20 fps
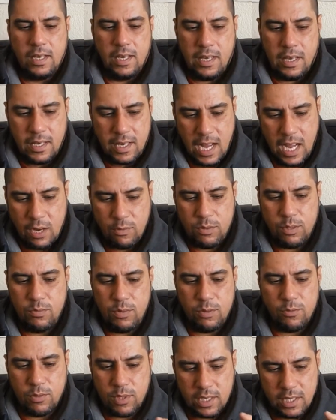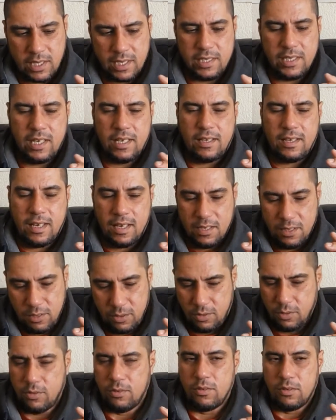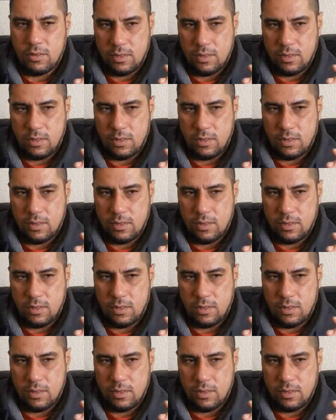And I would be working at that door.